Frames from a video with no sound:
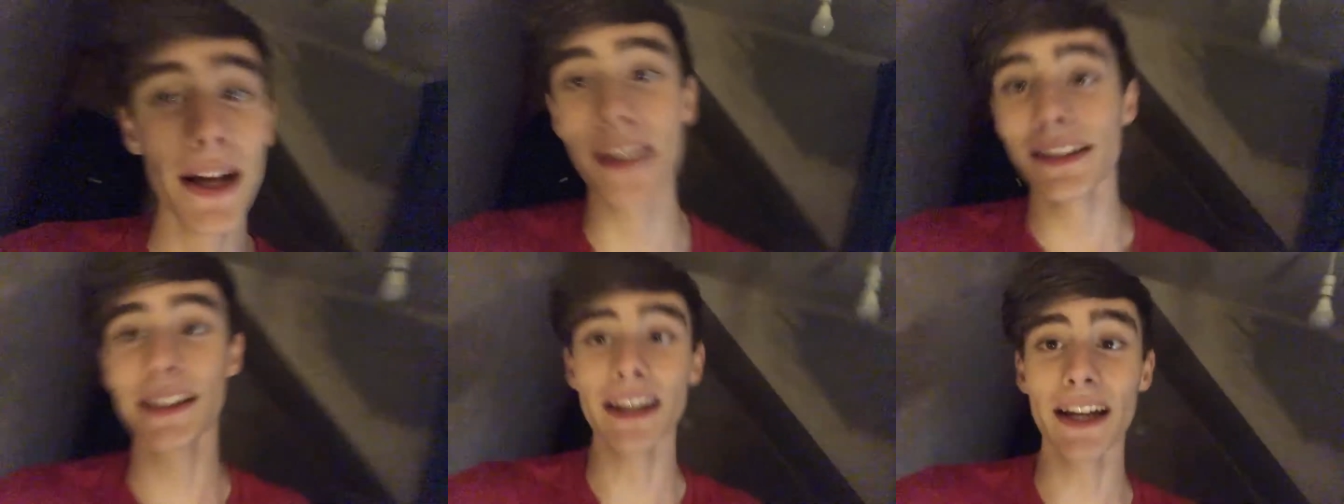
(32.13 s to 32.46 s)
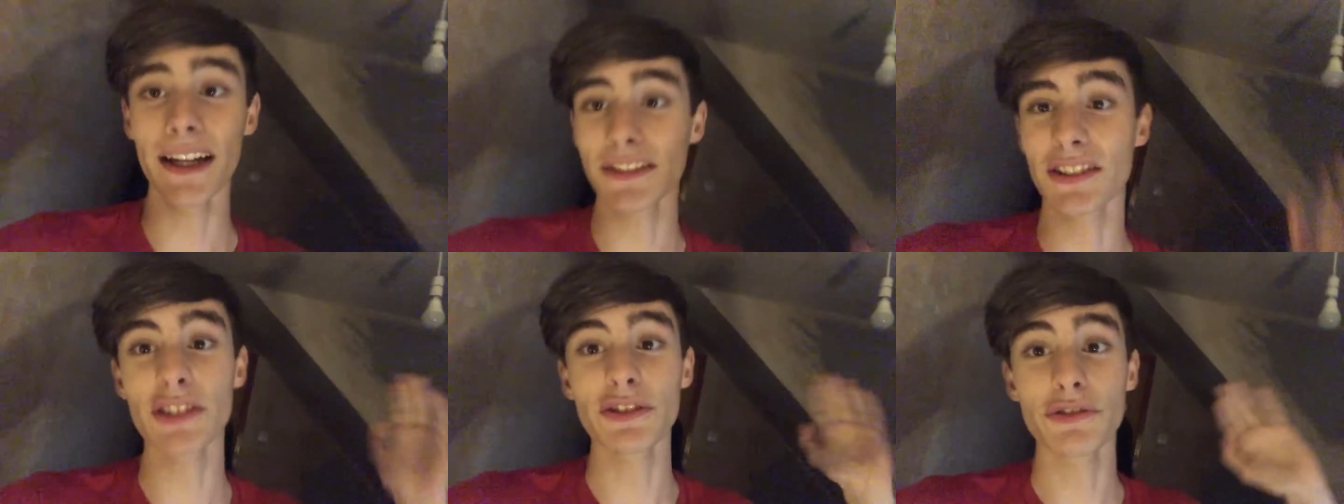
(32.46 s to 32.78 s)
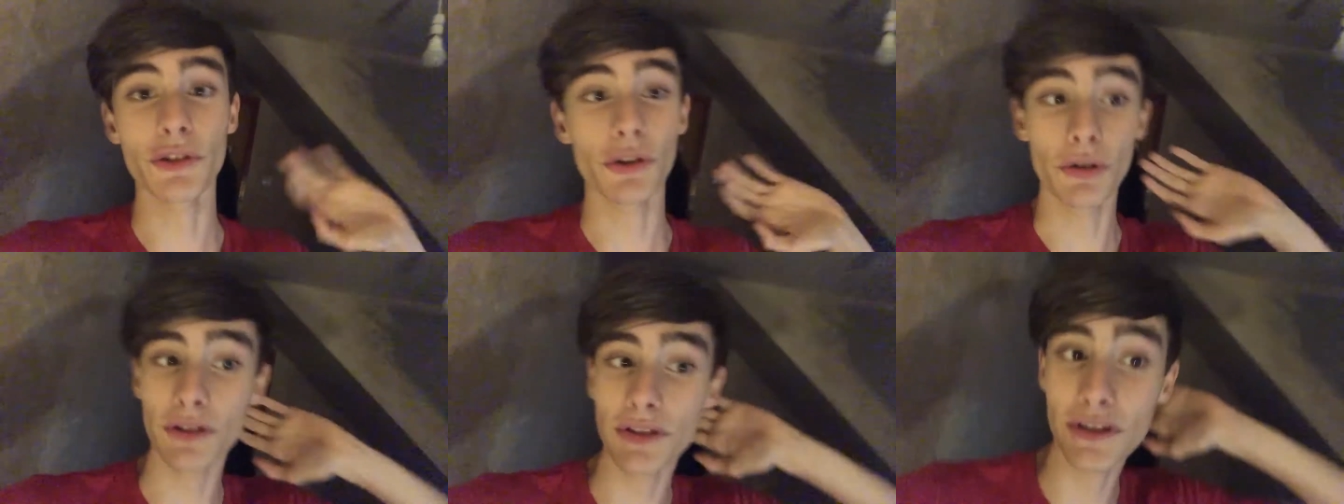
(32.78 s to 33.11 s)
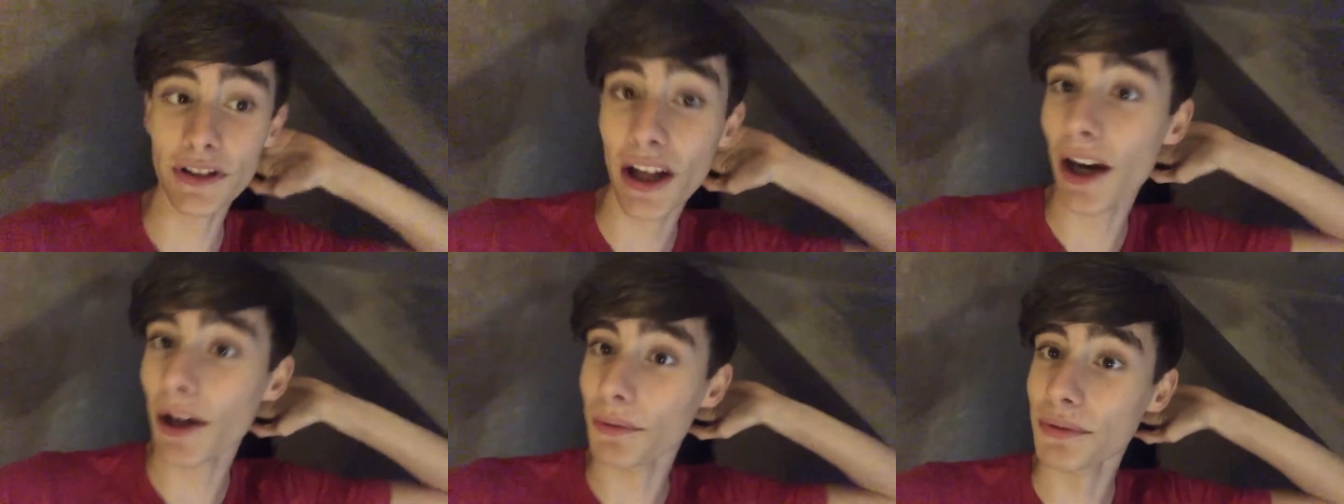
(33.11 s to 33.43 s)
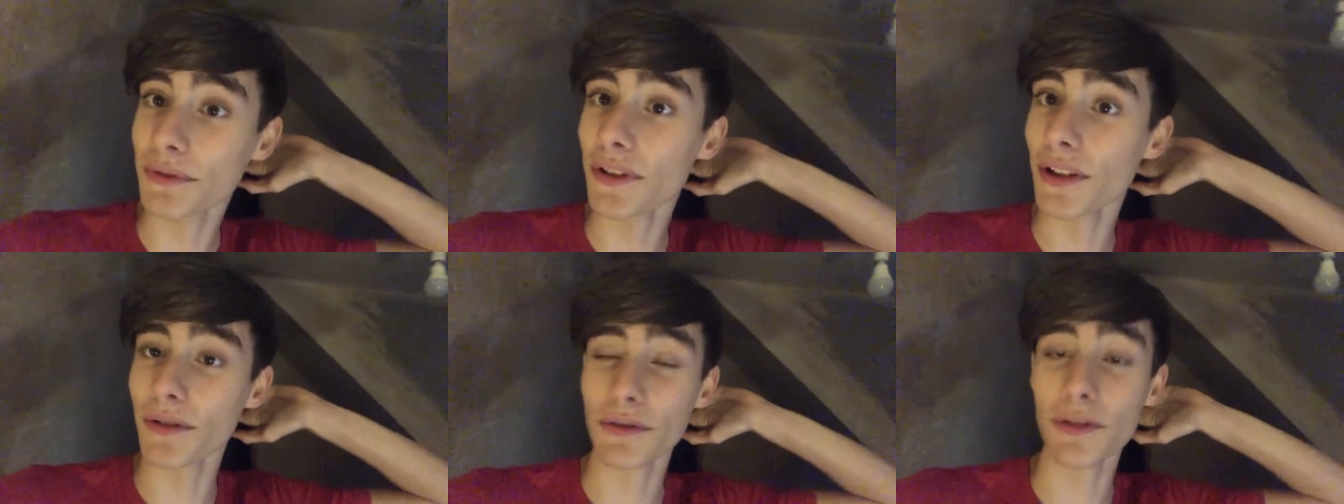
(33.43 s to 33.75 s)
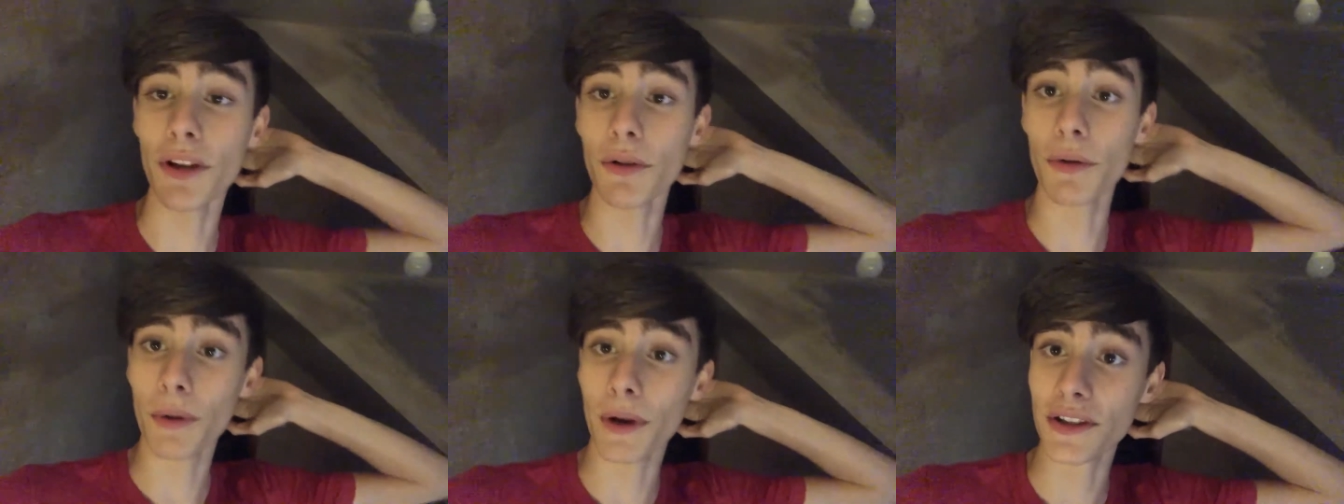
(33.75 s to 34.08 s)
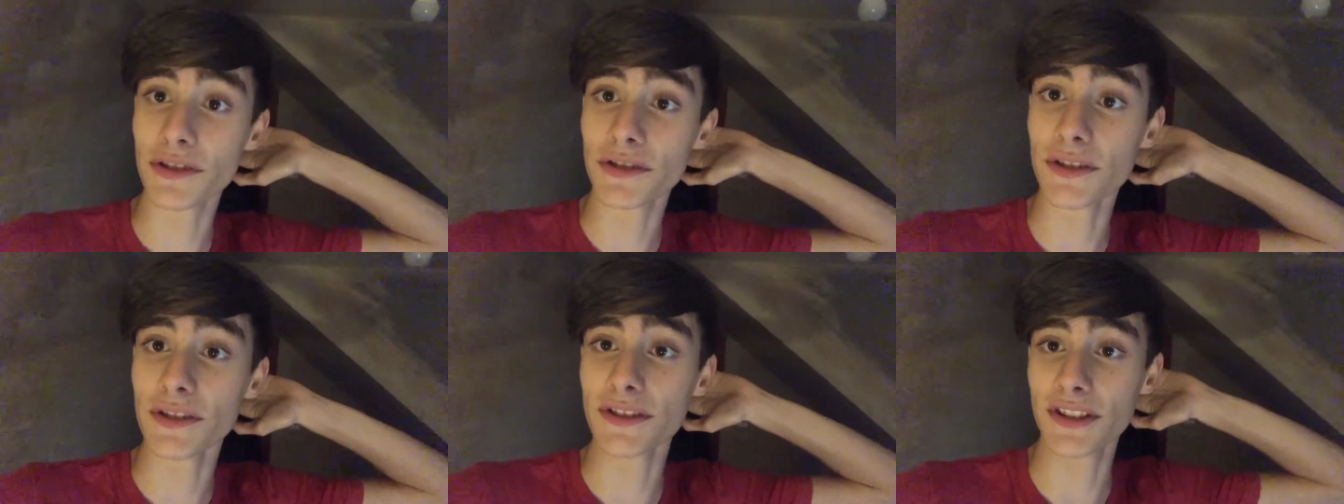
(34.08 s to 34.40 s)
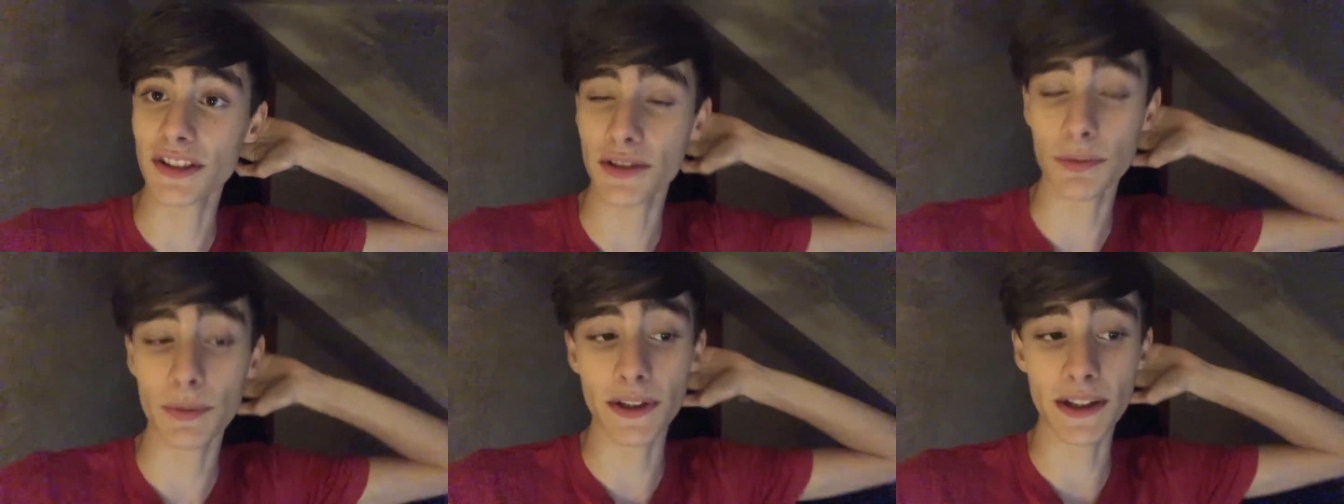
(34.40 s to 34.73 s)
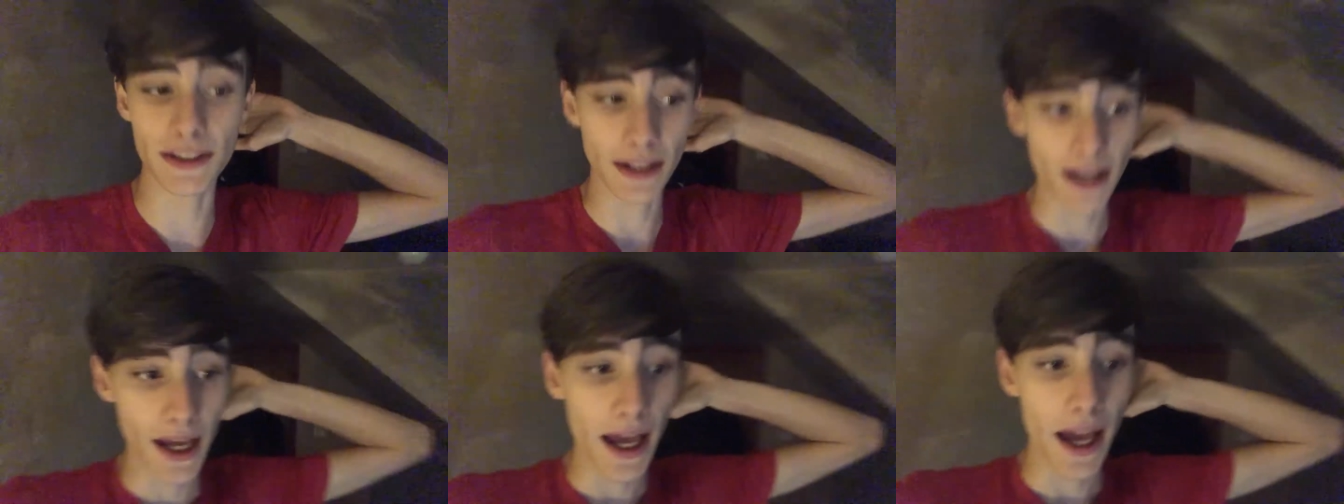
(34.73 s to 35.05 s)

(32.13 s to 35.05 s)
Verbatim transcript: yeah, I just thought, no, no no questions this week.